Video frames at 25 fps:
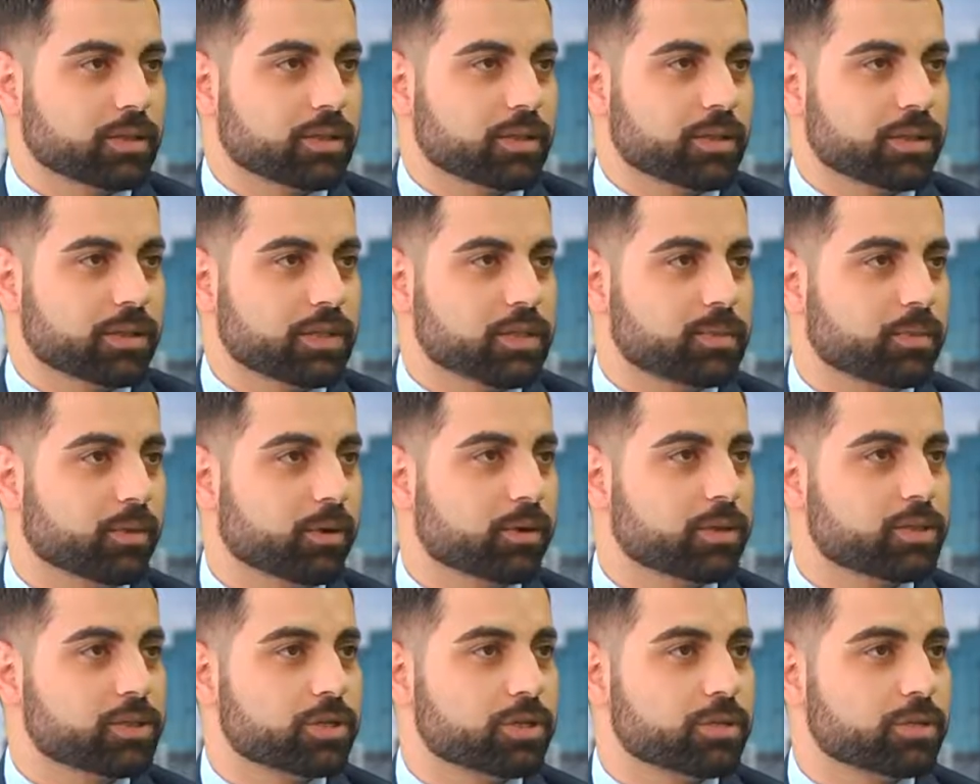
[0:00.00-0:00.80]
uh,
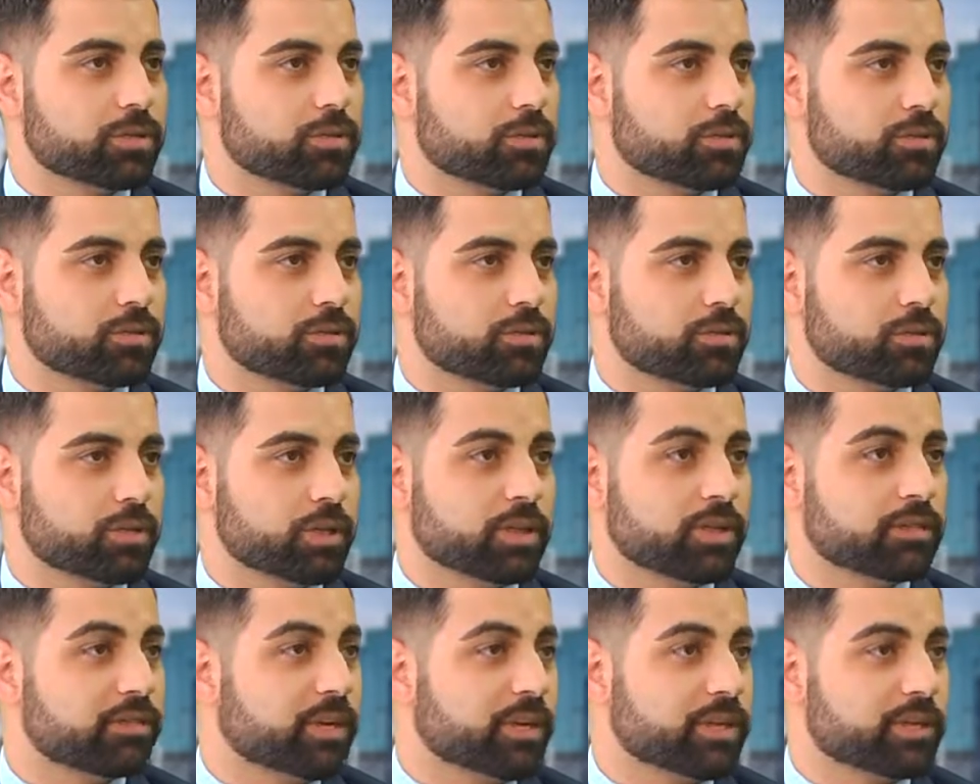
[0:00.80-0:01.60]
exposure to
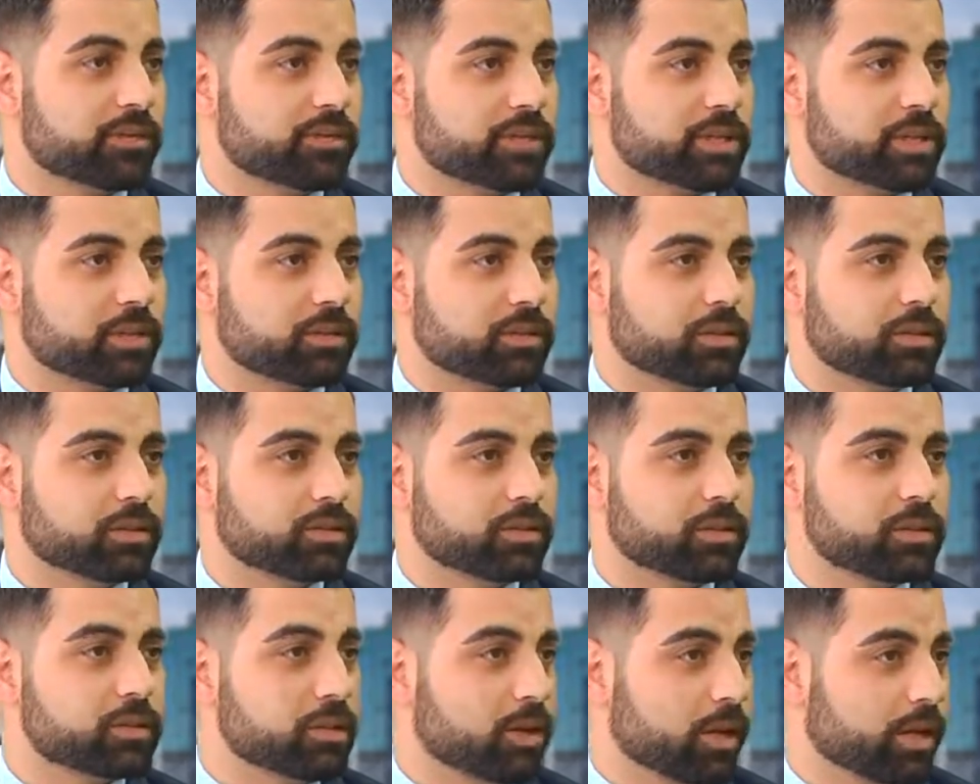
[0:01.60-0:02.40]
innovative
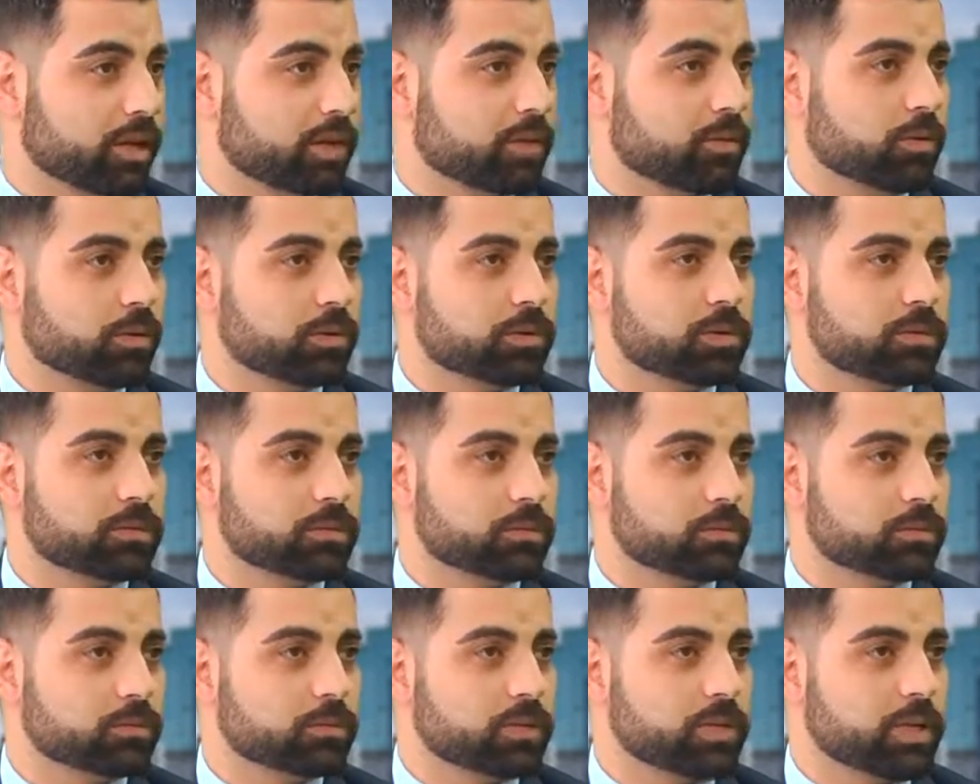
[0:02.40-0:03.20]
technologies like
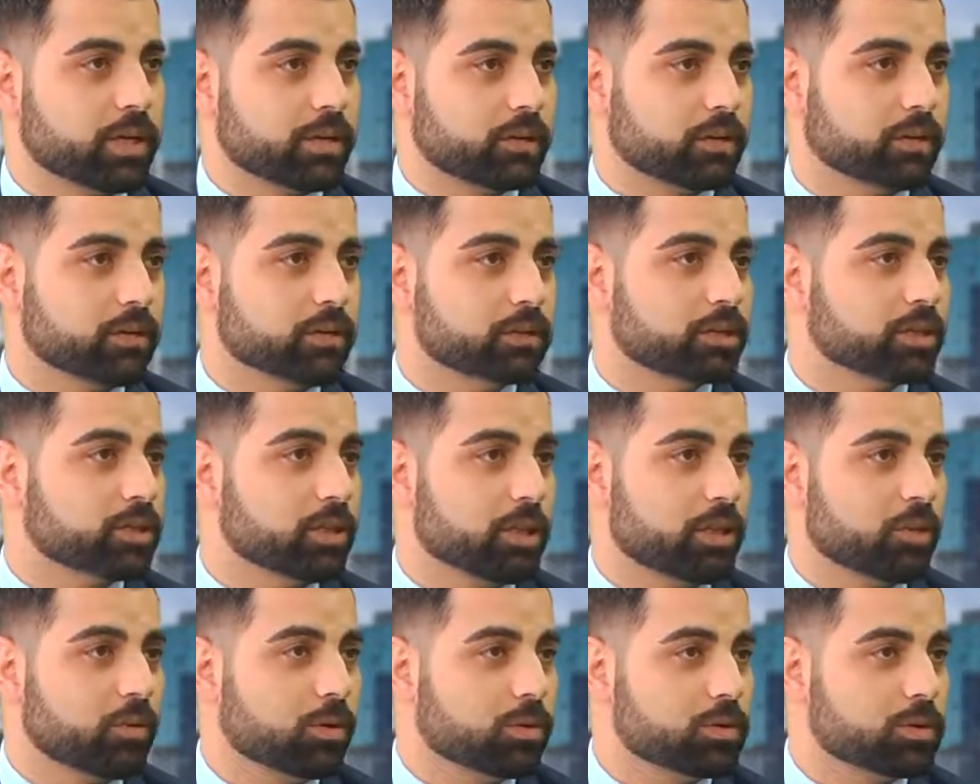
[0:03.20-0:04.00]
quantum technology,
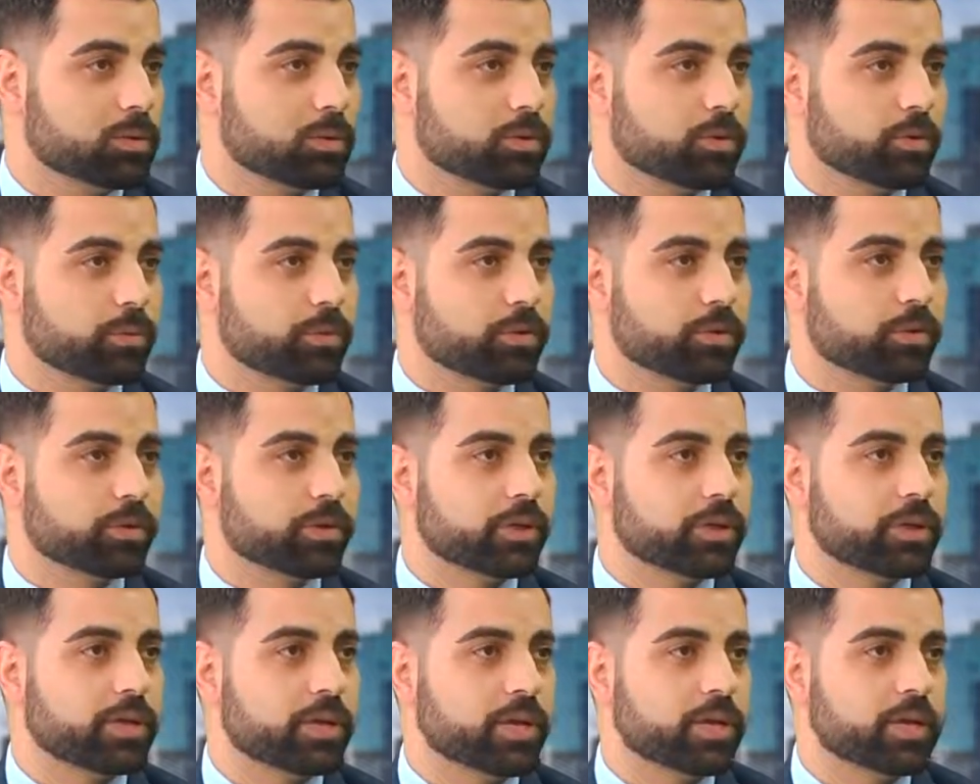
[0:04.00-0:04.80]
like quantum
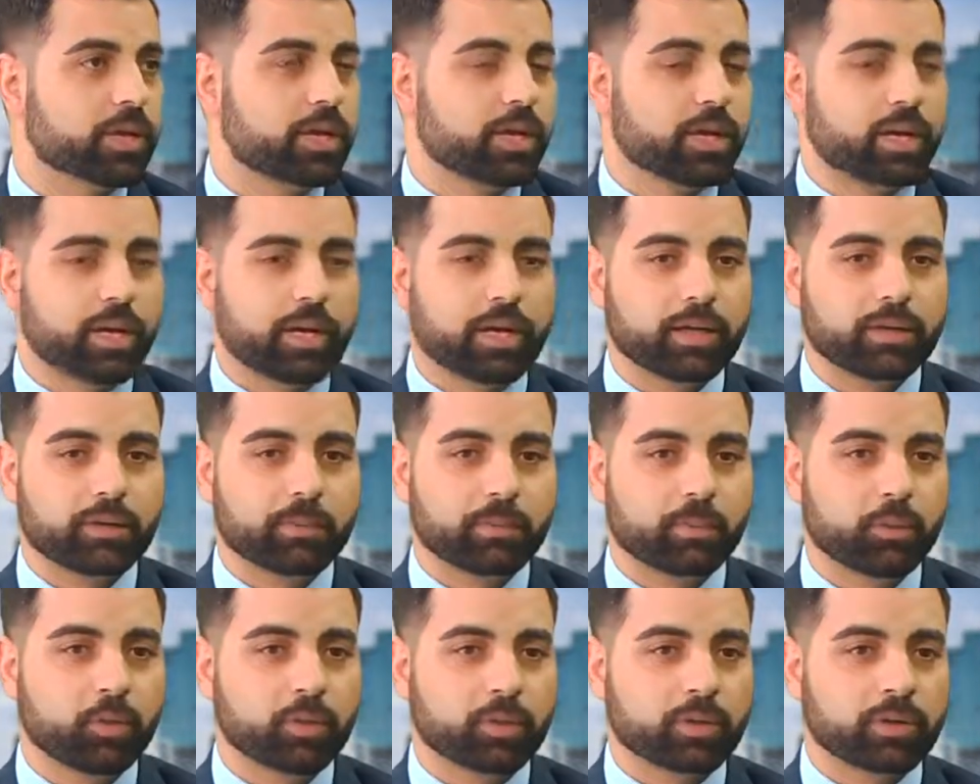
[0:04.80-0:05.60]
computing, and
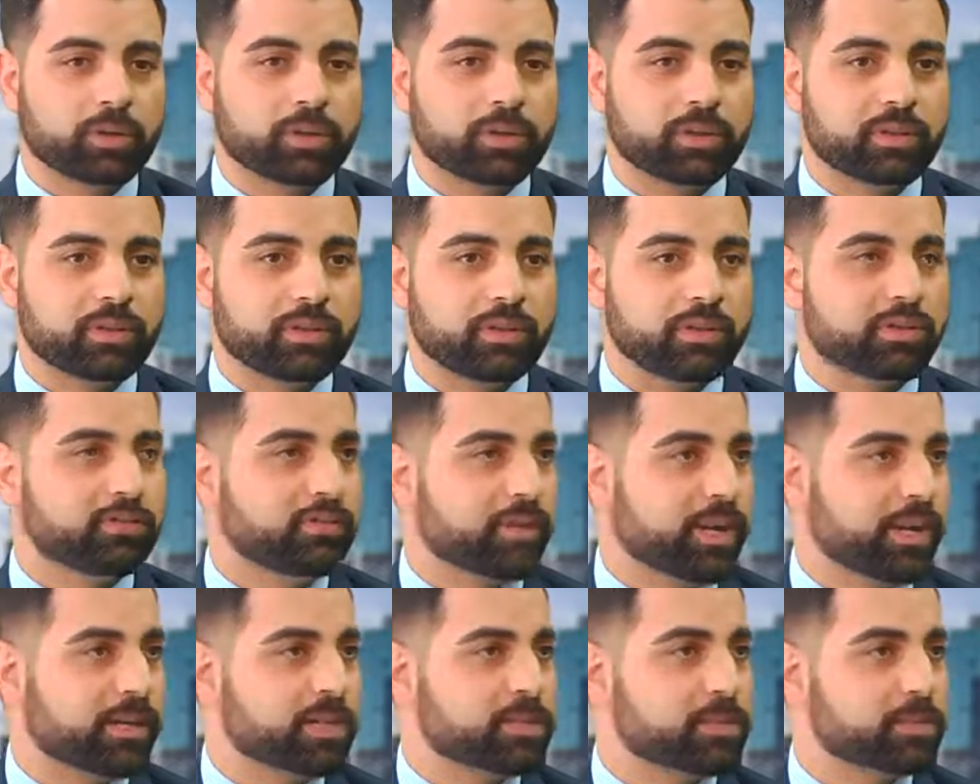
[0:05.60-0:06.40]
importantly, the
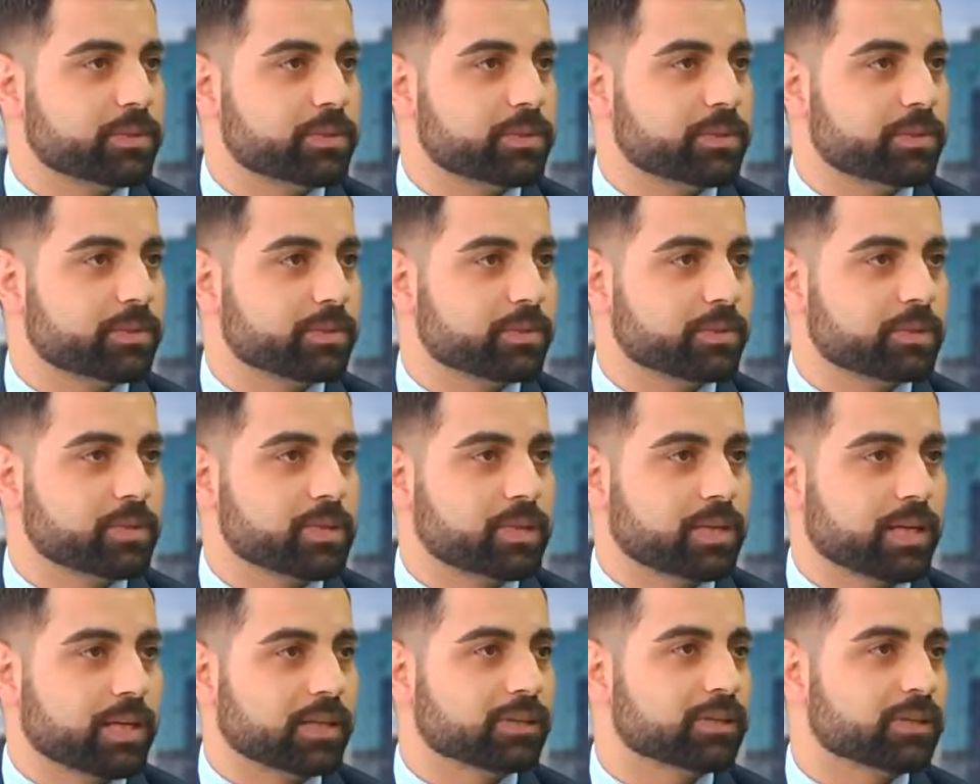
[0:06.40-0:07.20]
advanced materials
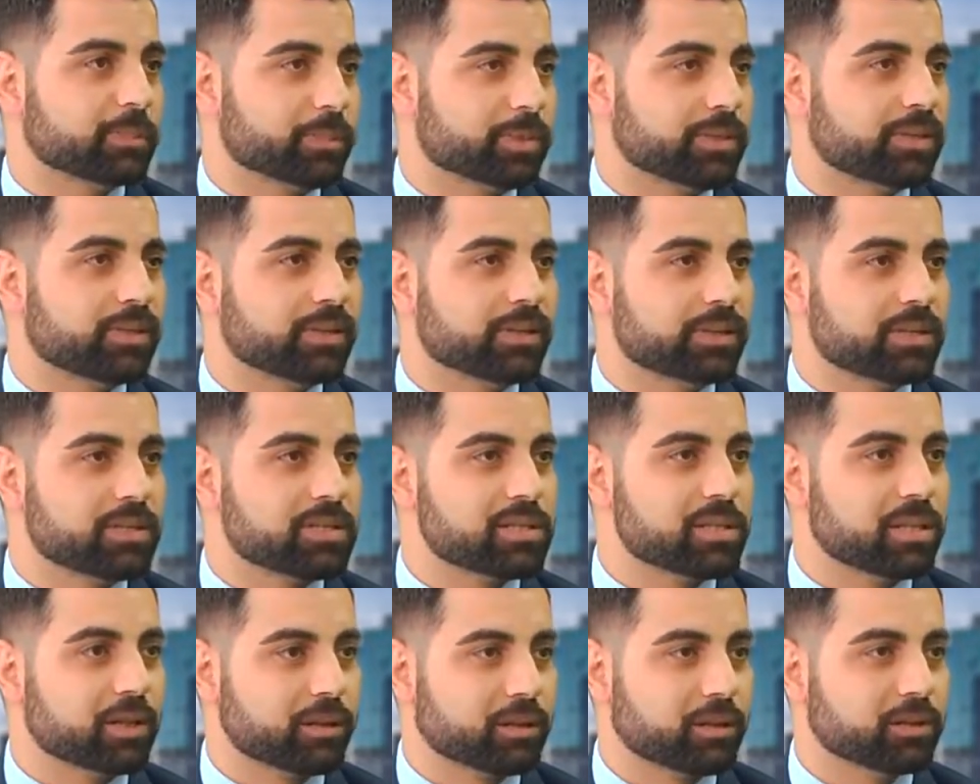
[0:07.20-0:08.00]
that underpin these
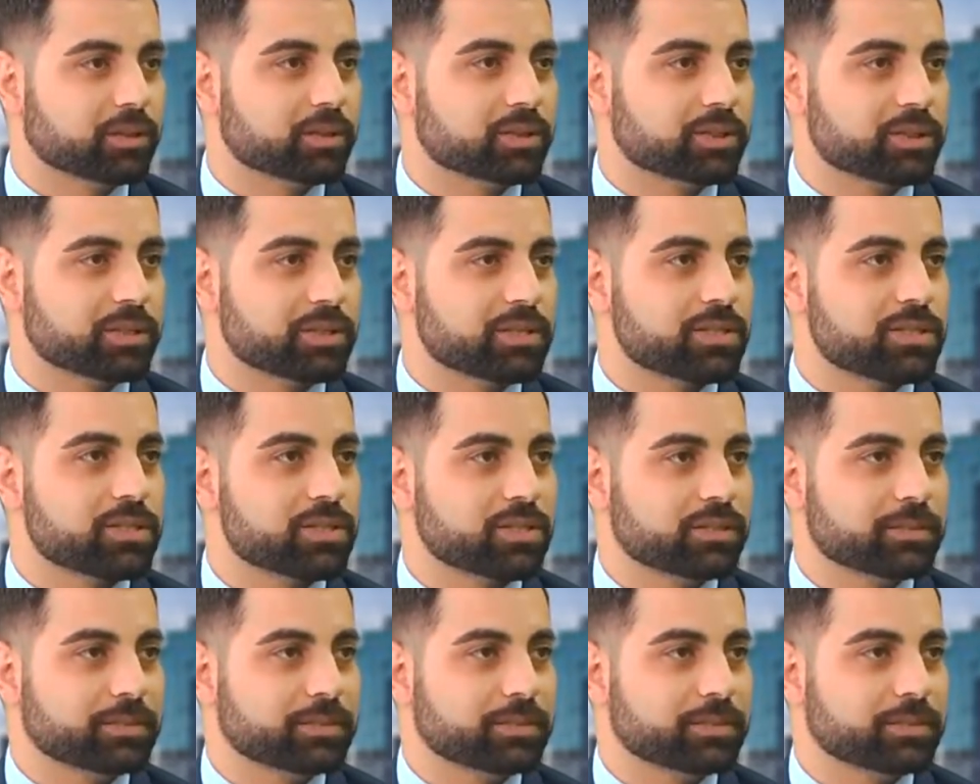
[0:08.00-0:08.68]
technologies.